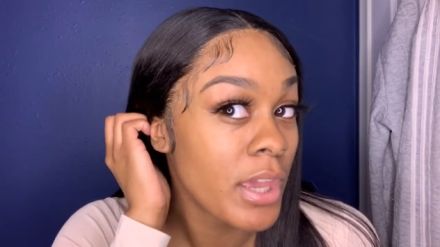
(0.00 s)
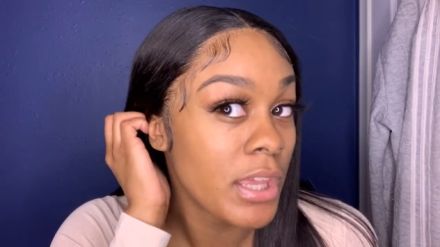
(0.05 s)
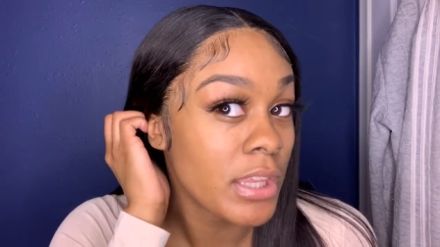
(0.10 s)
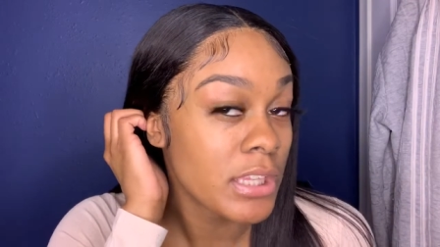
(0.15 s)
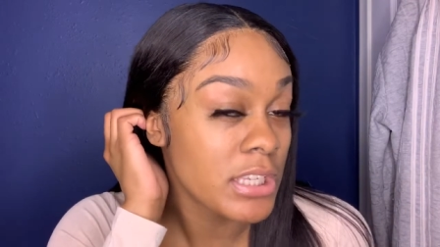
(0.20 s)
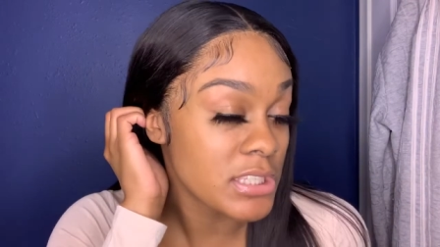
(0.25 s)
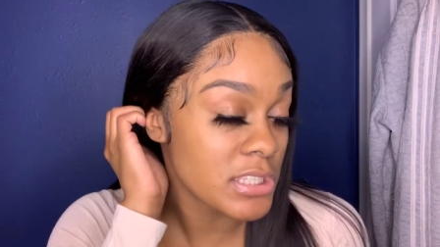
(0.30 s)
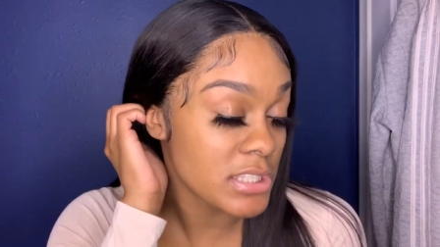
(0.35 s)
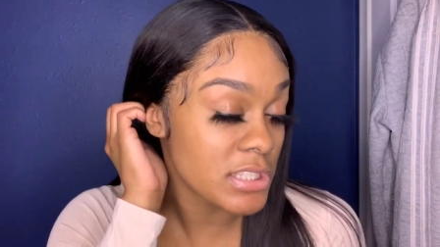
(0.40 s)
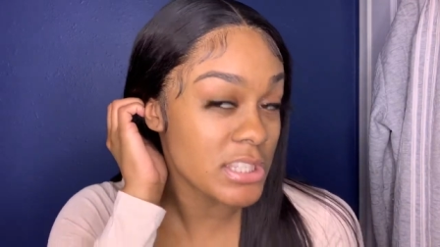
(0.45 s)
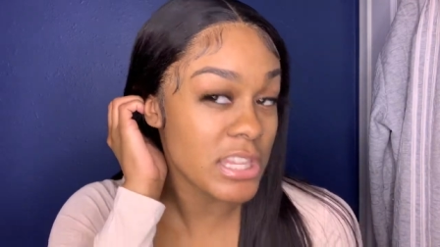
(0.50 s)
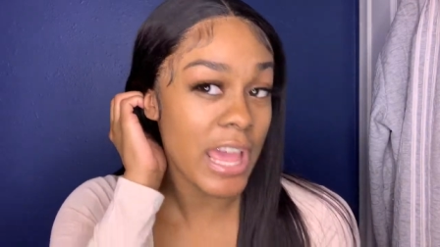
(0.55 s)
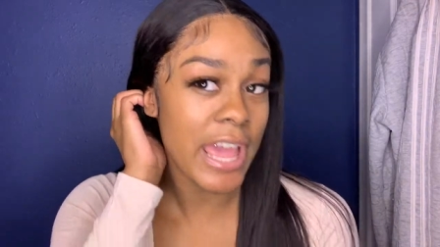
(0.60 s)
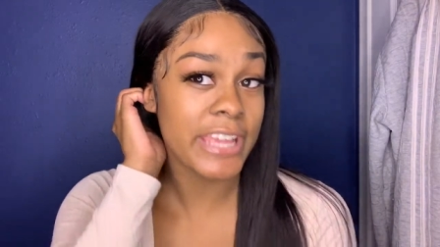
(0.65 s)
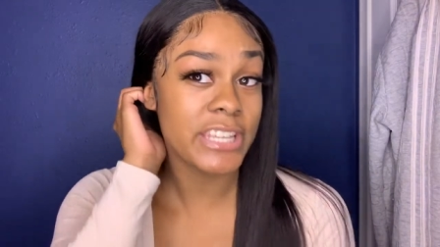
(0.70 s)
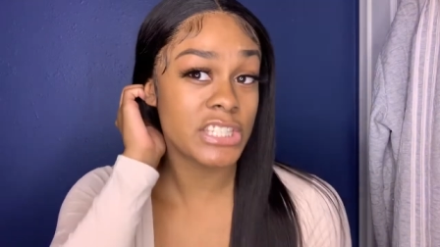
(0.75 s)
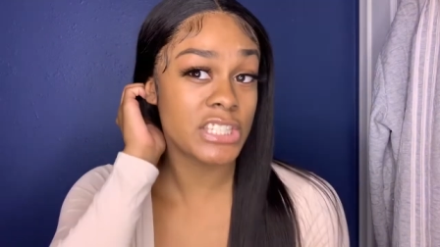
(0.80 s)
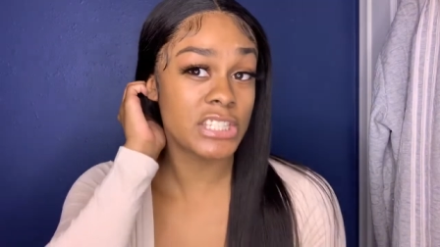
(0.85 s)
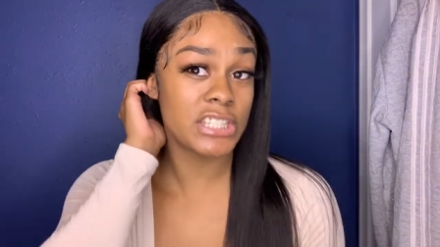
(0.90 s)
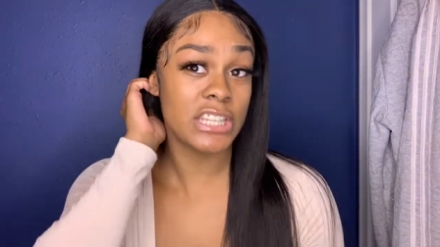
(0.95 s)
This is the
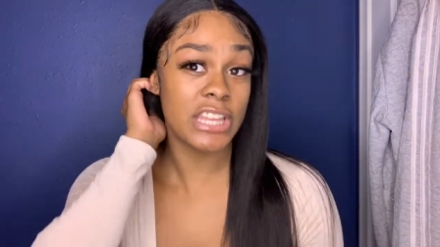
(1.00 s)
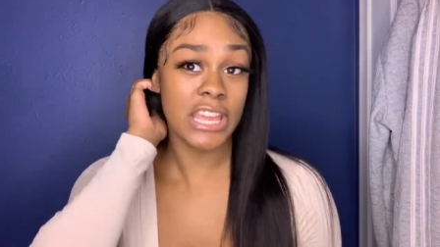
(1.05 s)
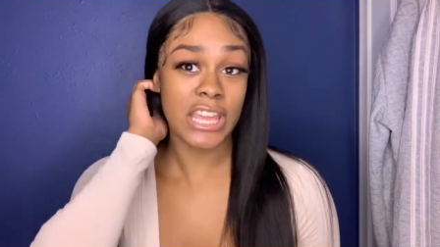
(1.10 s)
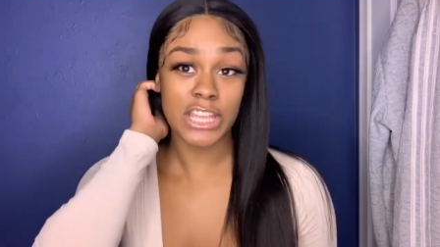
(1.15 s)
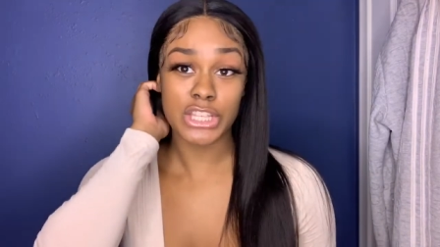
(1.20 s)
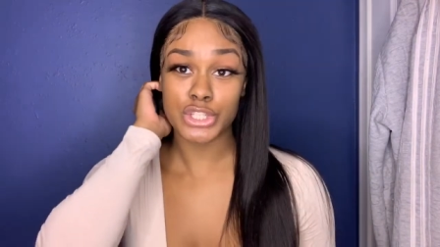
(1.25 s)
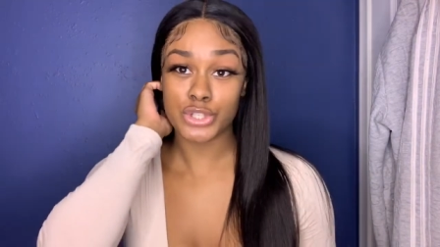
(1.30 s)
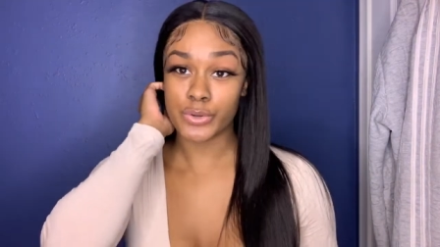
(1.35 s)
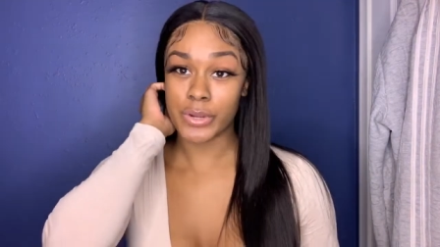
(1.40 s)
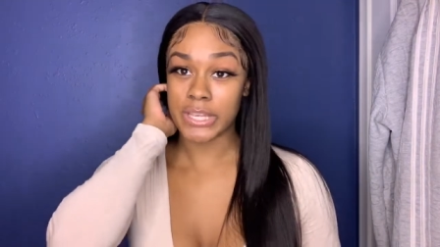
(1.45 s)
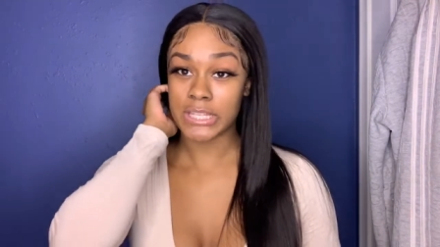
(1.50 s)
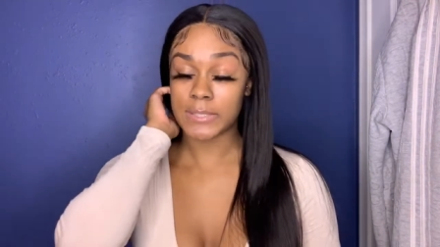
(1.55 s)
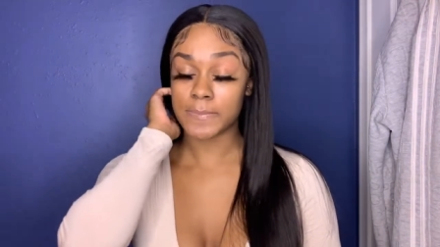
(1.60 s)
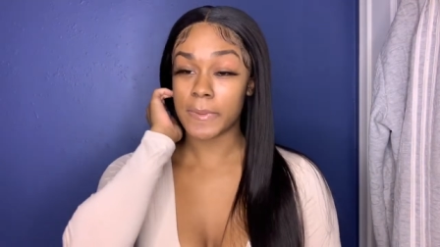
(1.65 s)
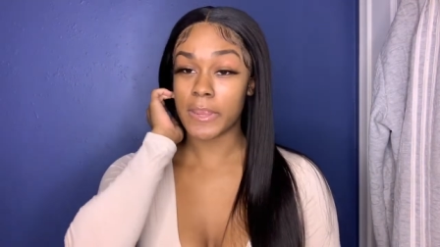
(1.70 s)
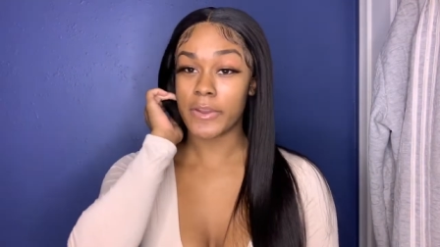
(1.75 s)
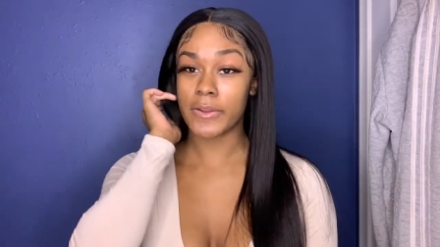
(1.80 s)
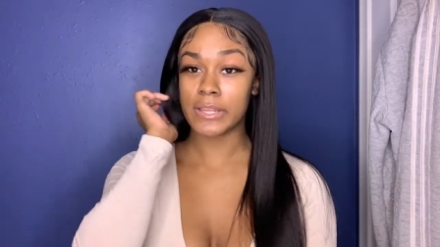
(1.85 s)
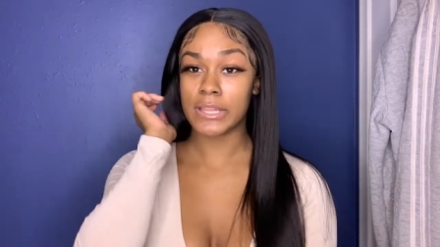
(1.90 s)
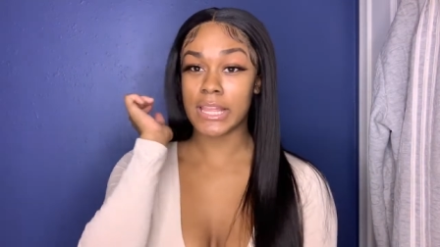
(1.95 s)
H D
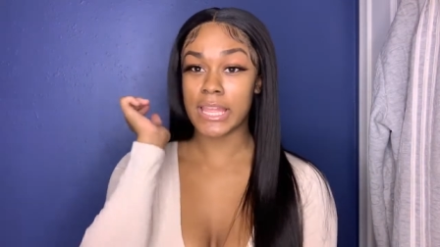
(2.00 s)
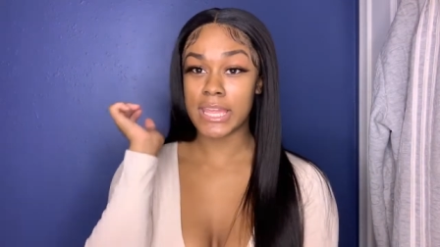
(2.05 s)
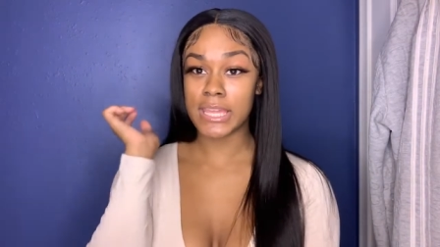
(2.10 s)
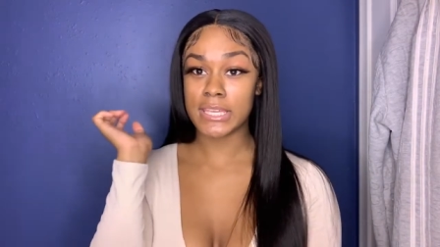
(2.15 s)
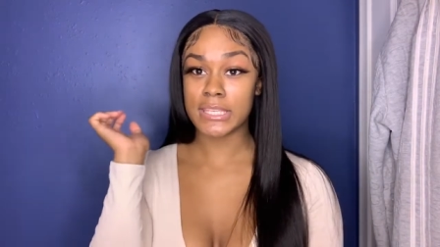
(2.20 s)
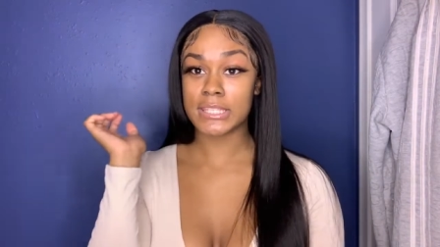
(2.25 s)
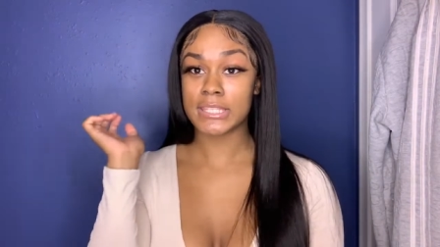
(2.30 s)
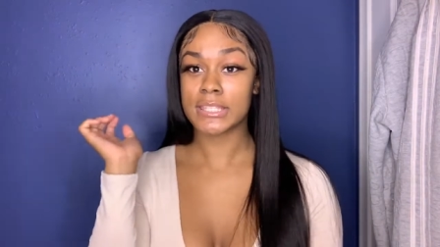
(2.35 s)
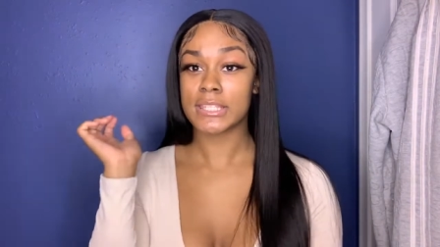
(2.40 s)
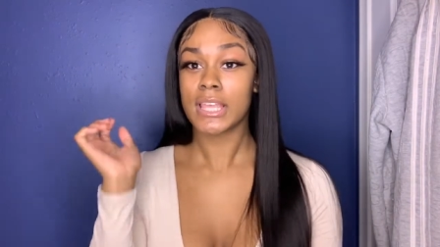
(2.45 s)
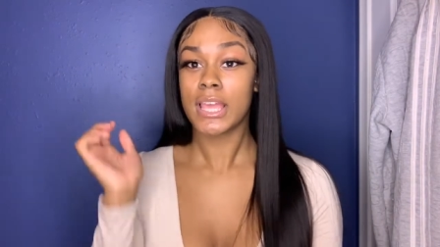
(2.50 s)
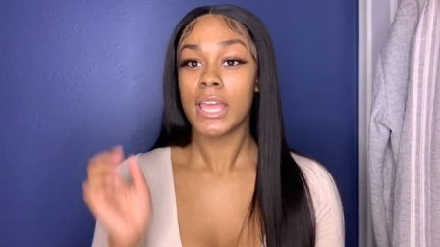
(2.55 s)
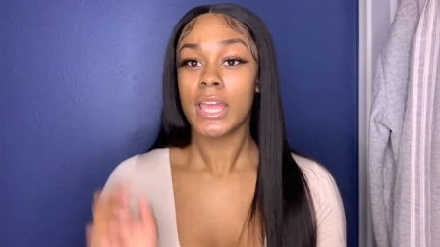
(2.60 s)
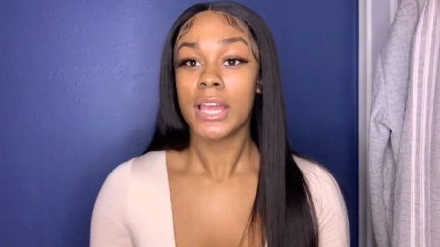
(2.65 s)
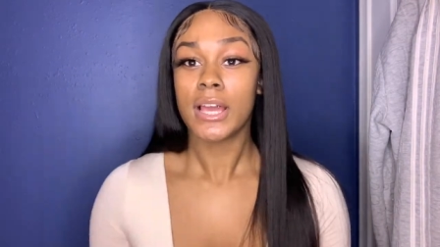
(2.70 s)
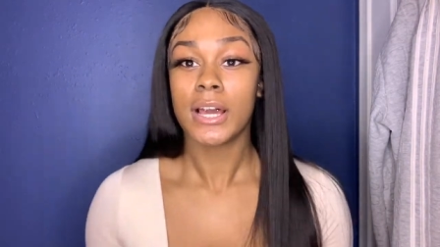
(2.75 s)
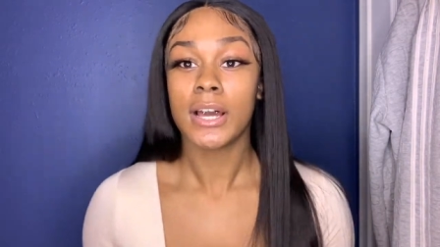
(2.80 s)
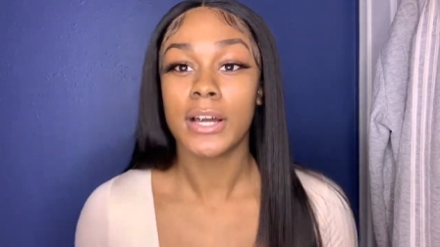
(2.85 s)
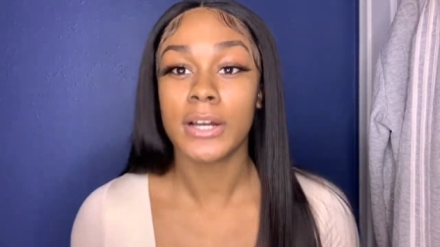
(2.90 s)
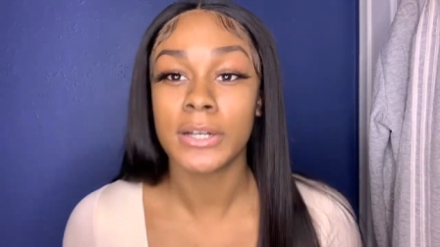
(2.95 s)
transparent lace.
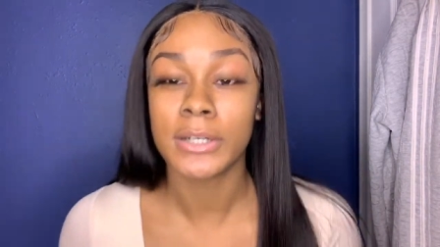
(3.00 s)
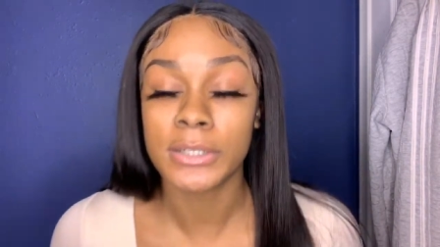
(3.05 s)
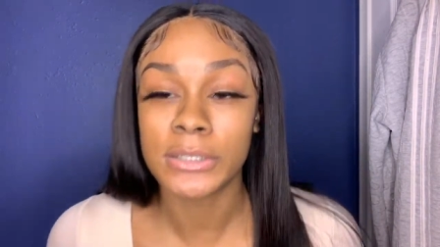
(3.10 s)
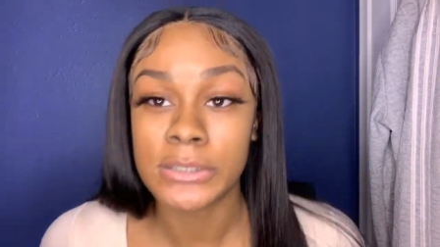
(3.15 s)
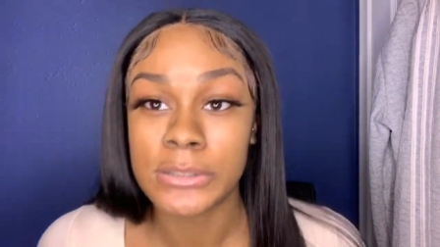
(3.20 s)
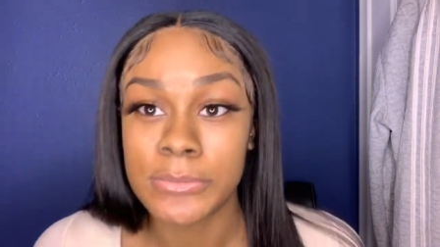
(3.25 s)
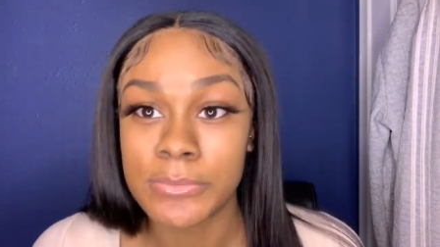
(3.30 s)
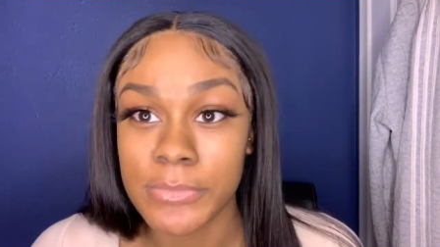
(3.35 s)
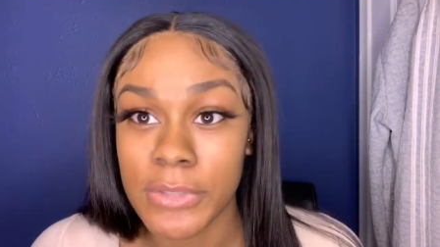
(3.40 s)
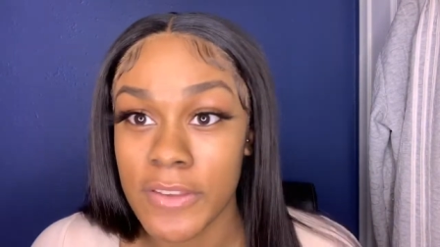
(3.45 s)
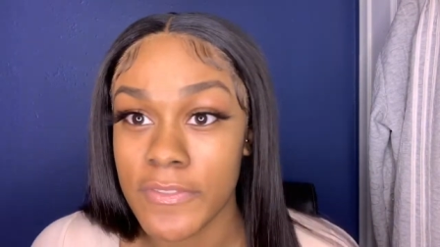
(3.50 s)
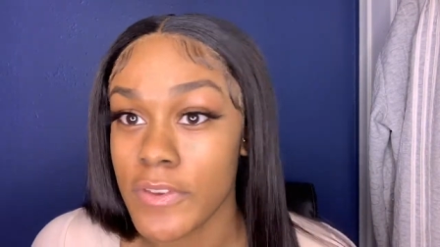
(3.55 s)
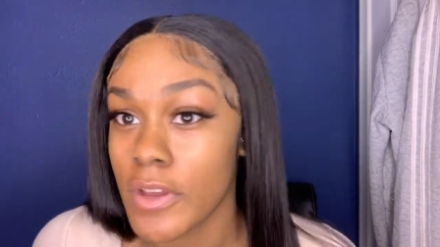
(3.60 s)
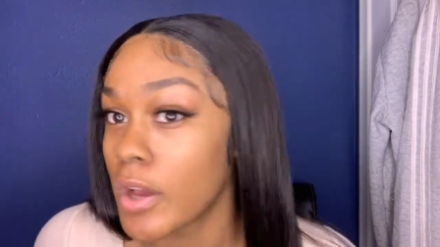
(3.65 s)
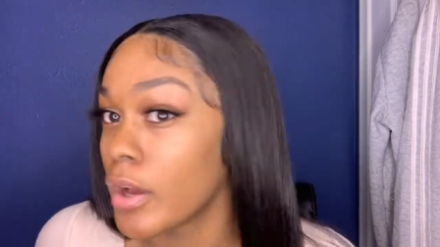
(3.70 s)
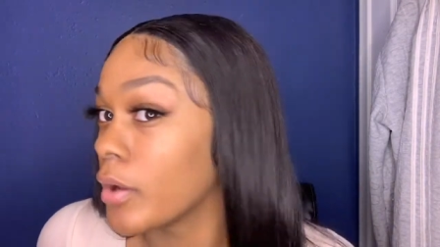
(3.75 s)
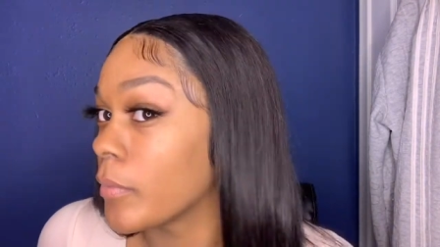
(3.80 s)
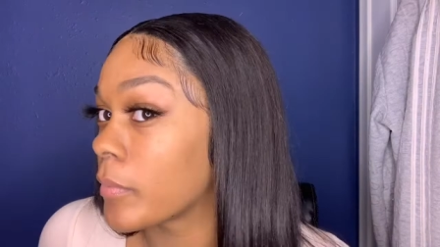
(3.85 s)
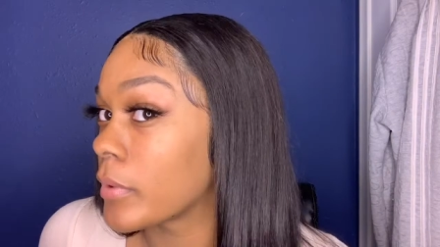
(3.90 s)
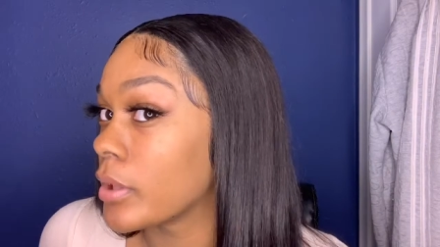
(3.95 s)
Um give
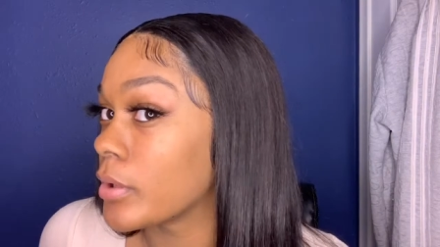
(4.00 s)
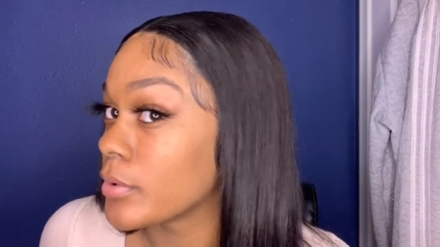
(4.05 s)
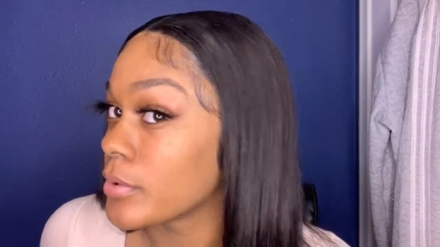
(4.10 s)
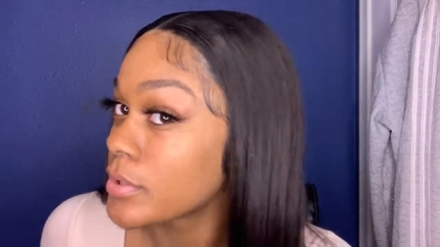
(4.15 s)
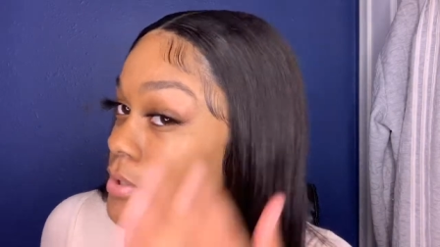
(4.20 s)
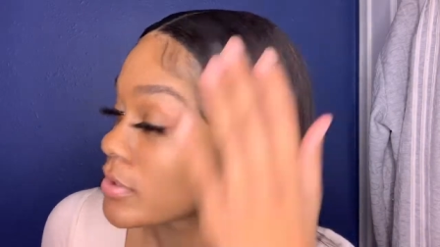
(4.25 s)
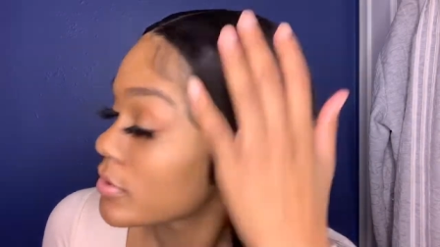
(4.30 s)
y'all up close